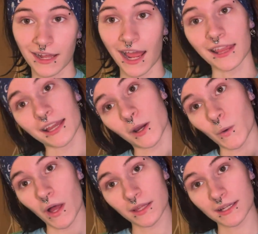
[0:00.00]
I like
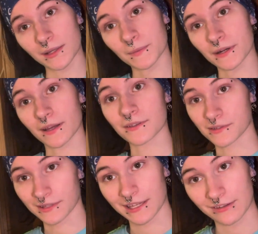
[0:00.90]
quality, but I
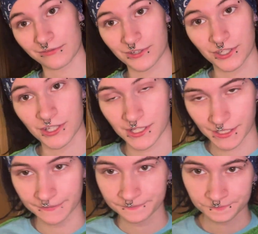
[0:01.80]
also like
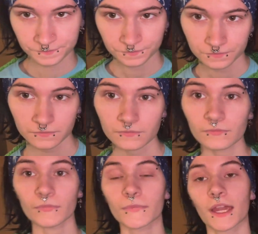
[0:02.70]
efficiency.
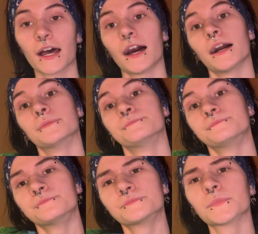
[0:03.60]
Um,
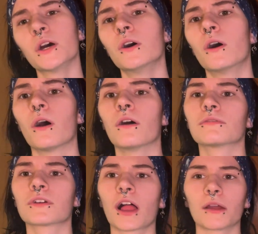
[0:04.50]

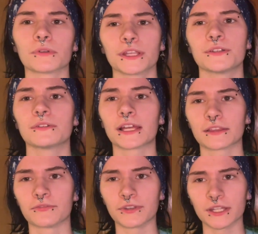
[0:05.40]
Overall, I really do like
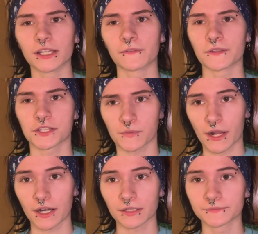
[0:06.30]
the feeling of the
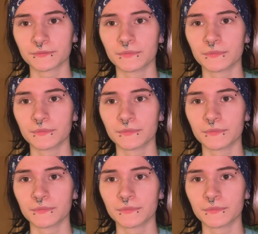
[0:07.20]
sweater.